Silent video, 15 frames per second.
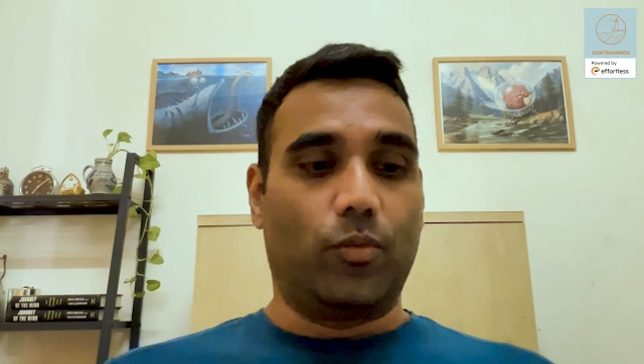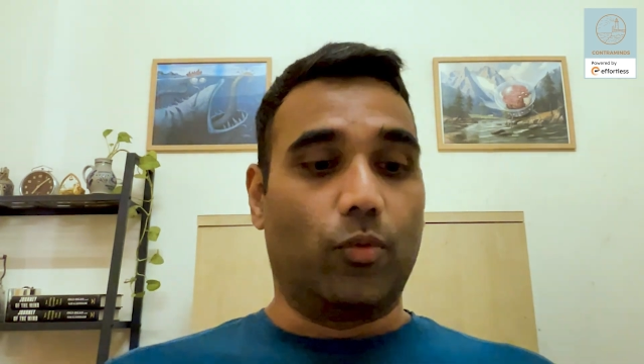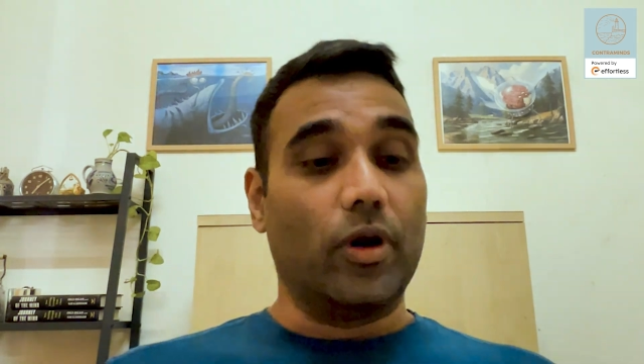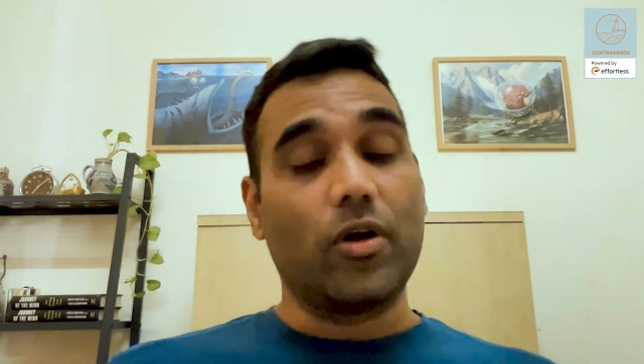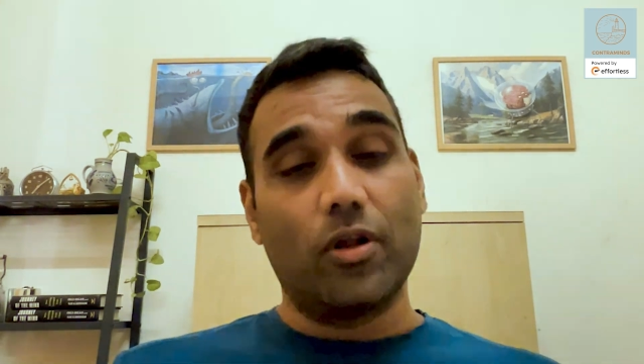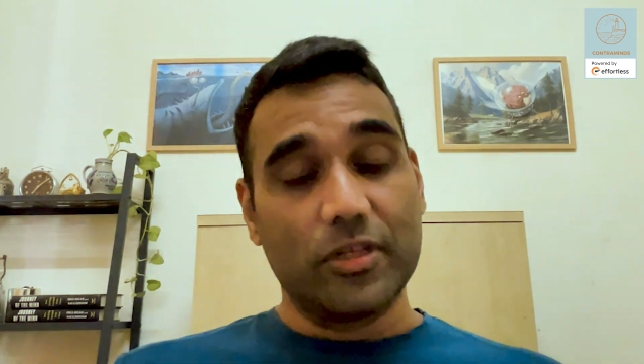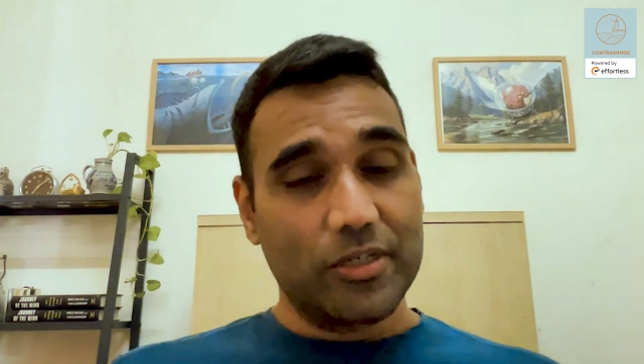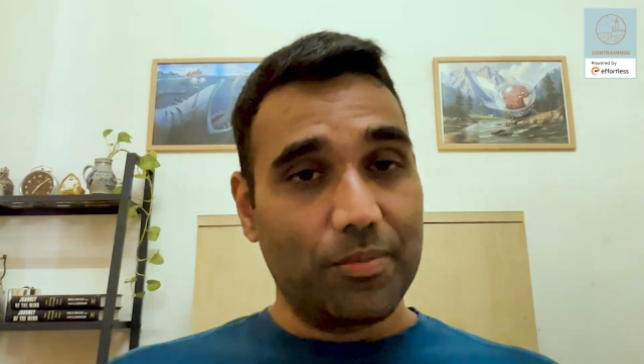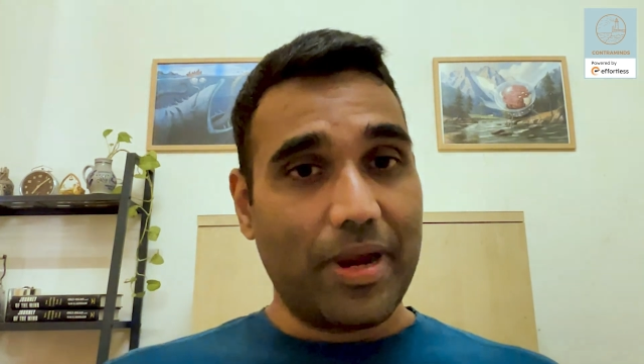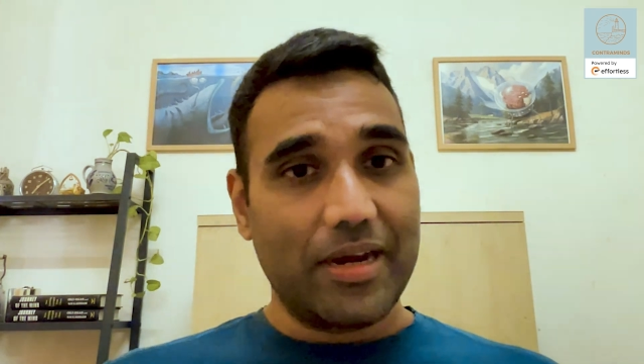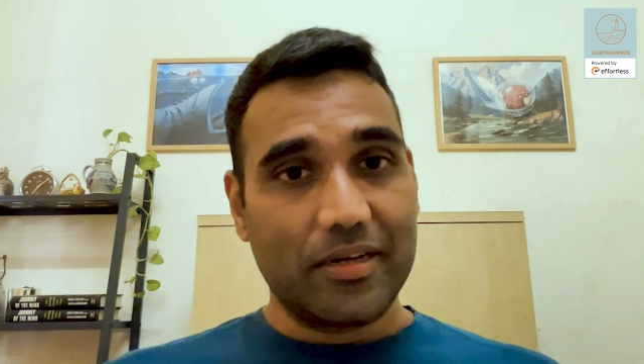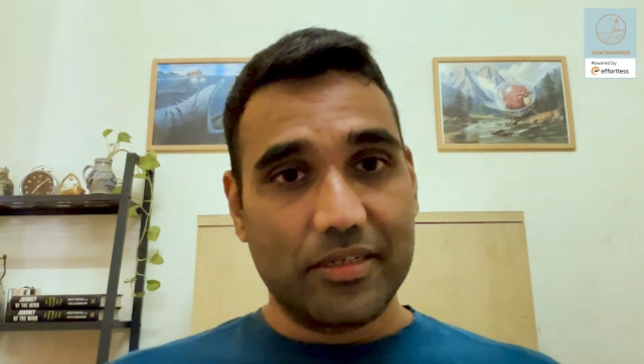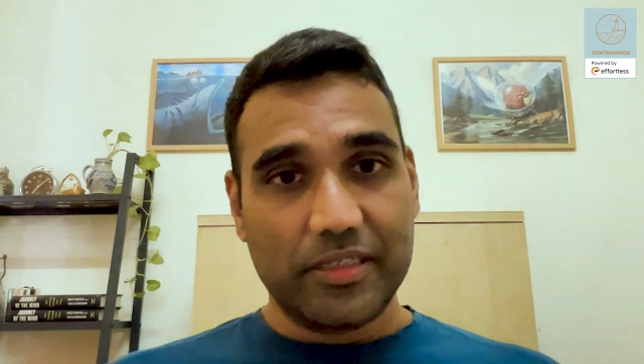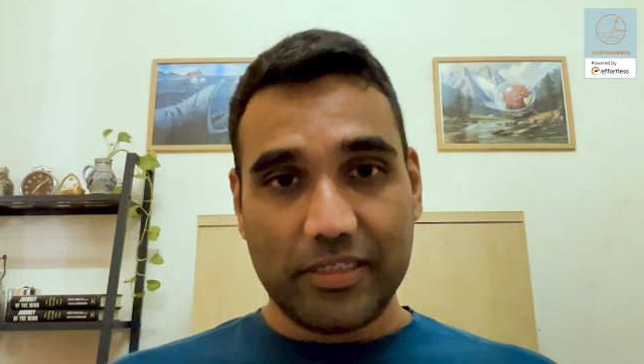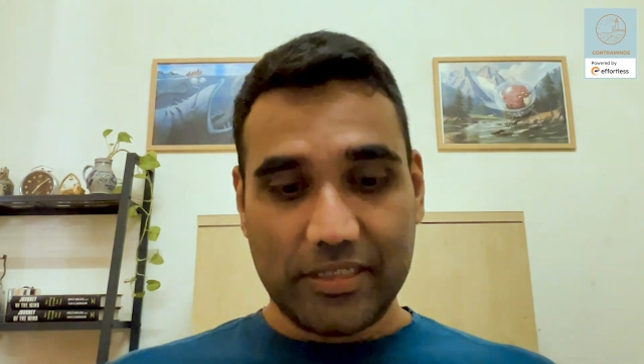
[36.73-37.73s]
what also
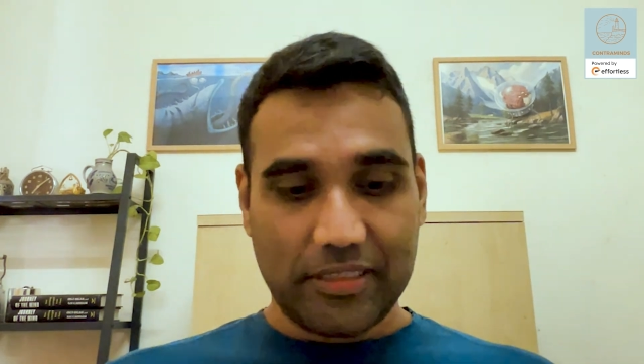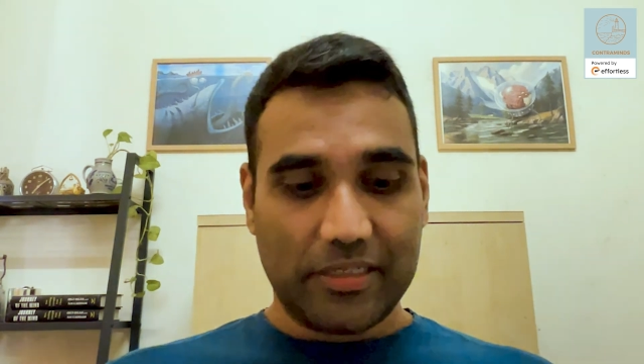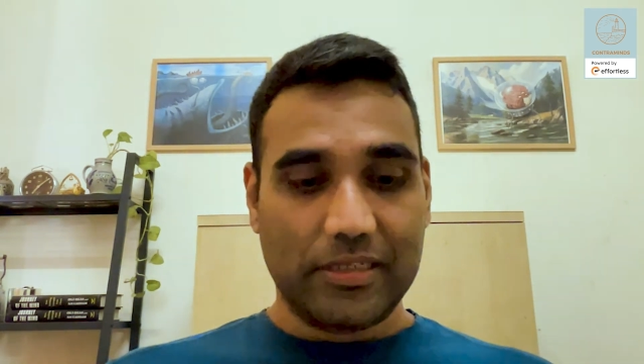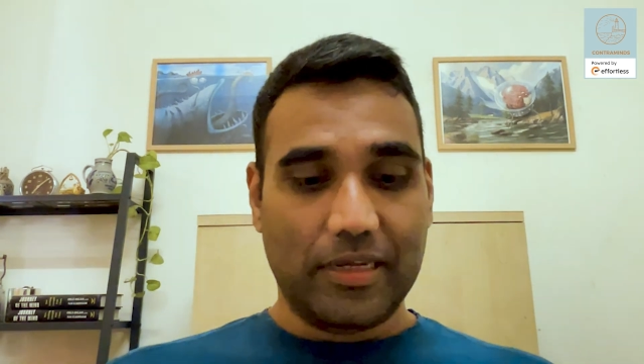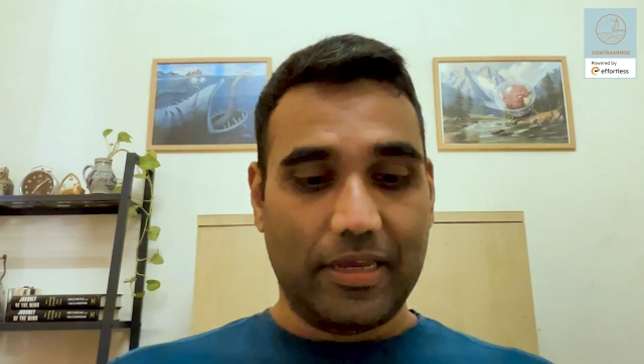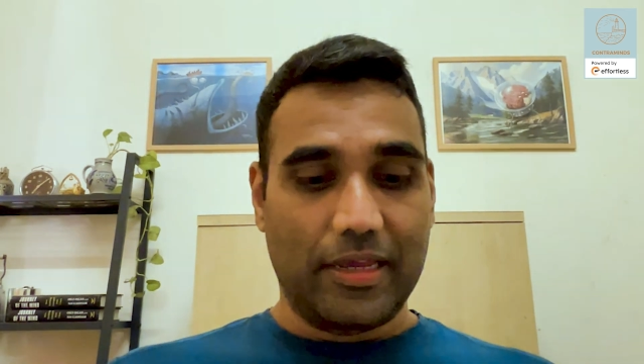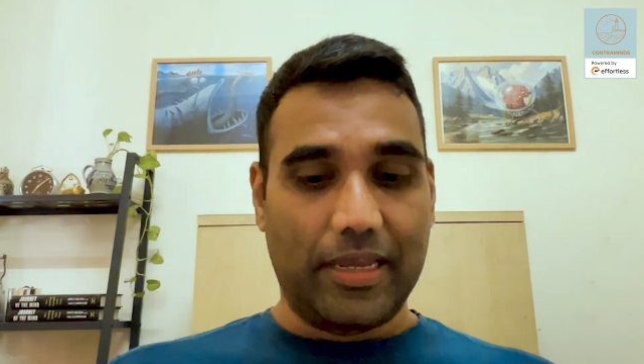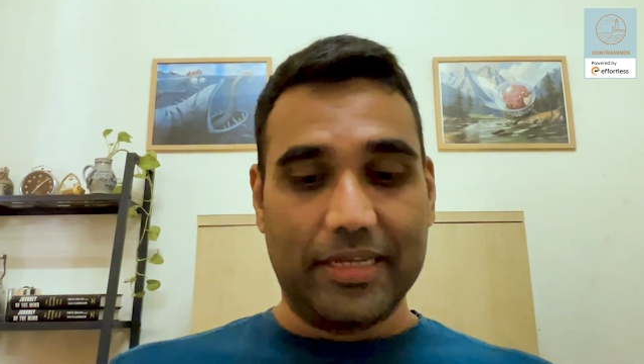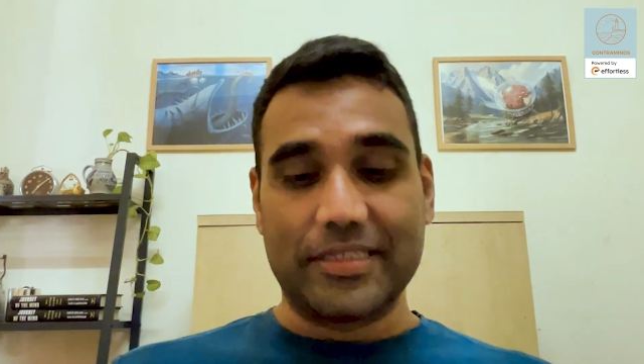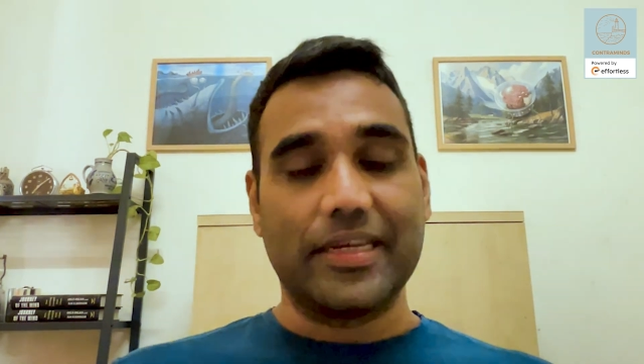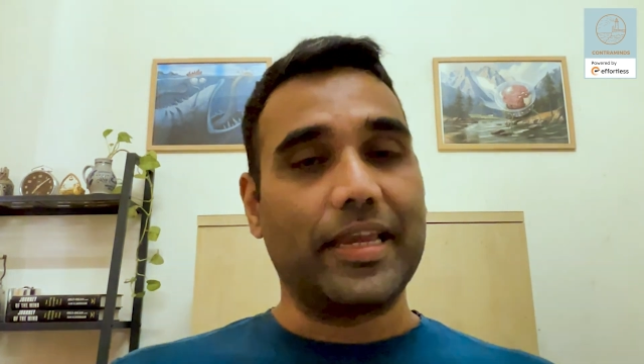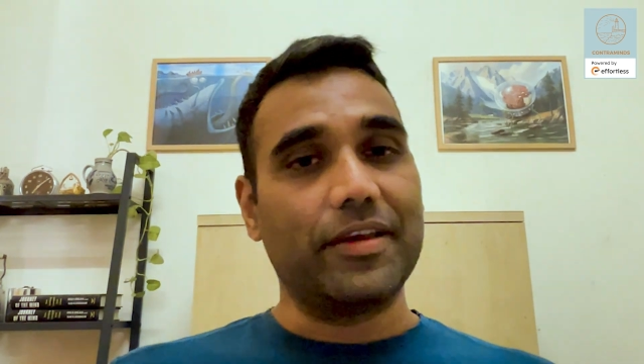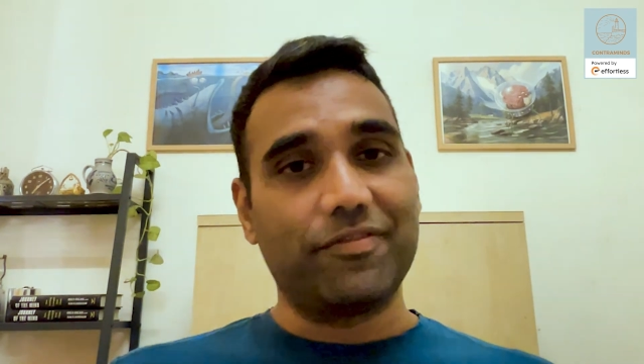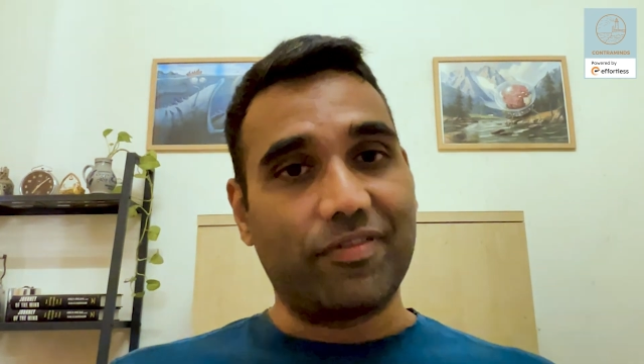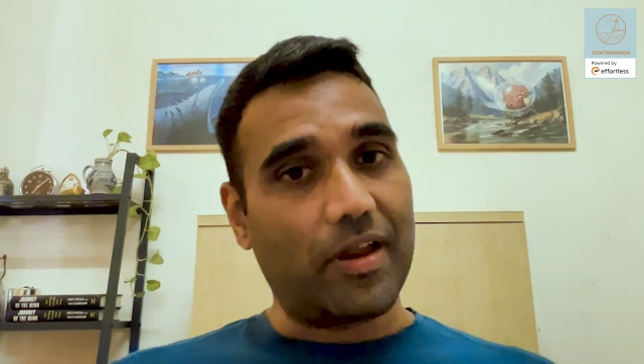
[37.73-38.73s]
matters is the
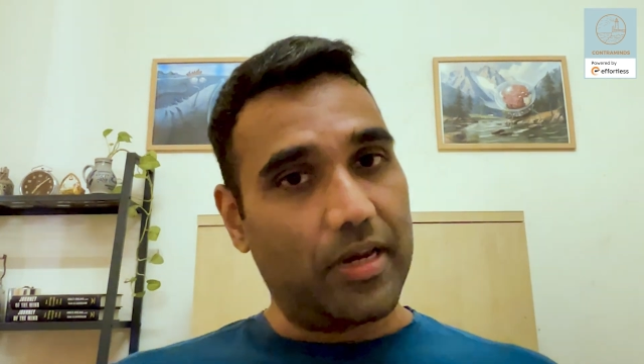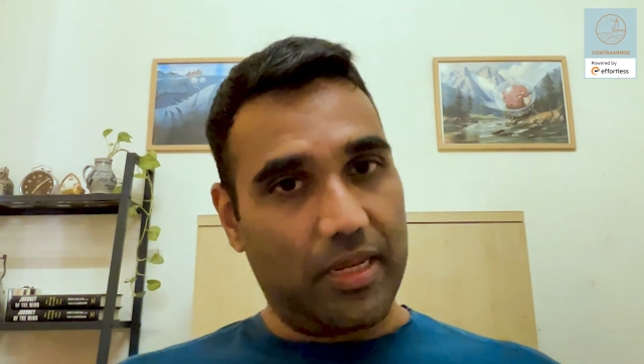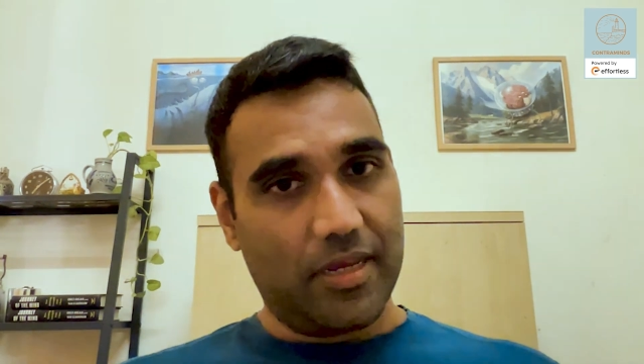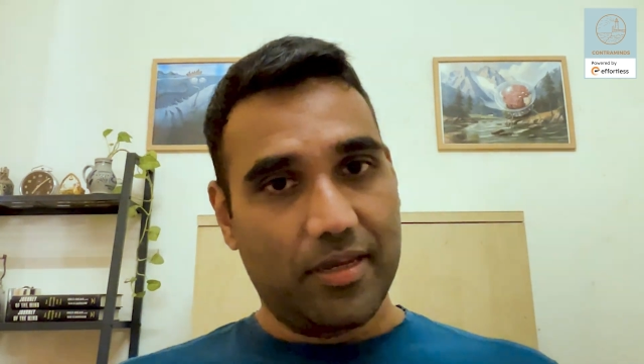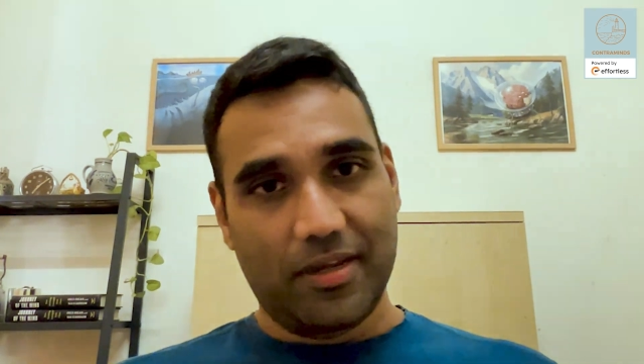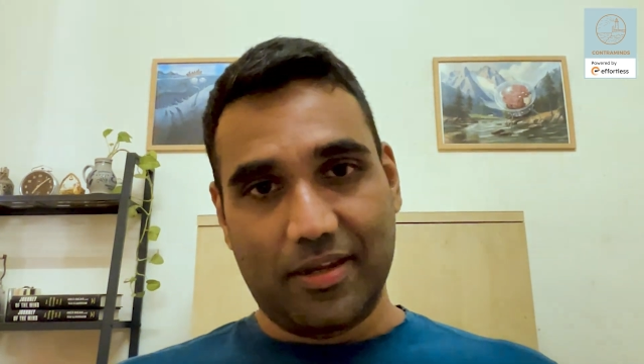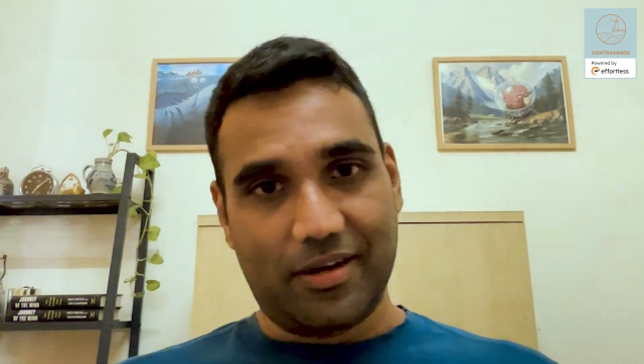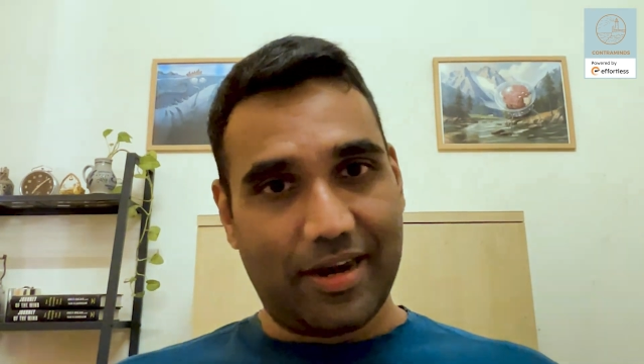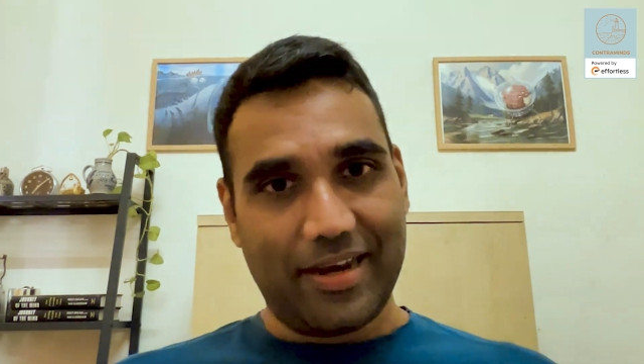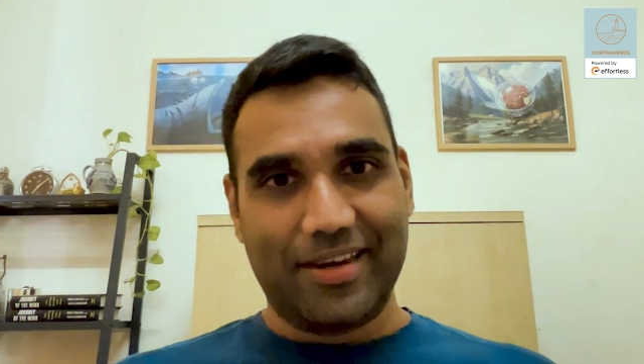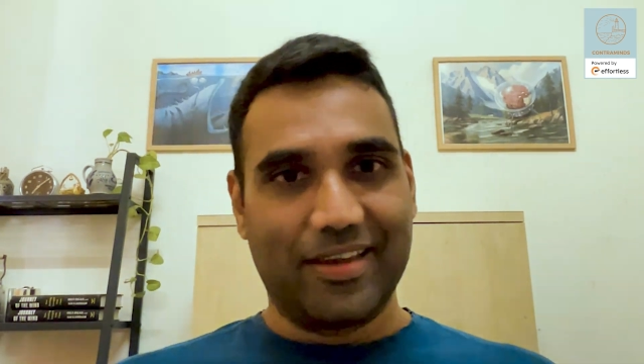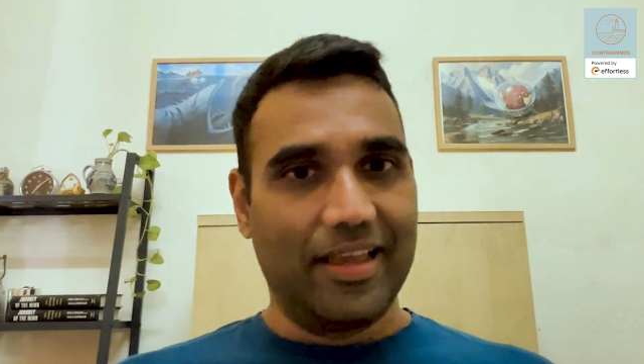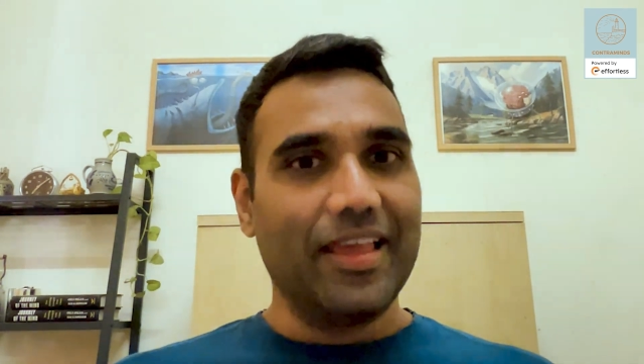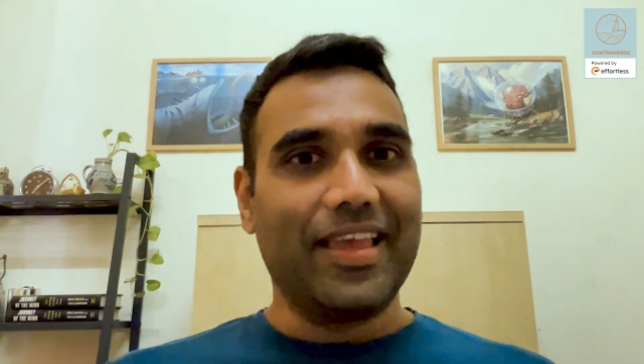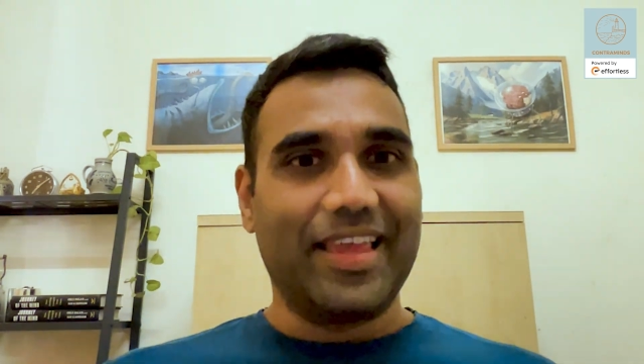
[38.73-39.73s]
kid funny, right?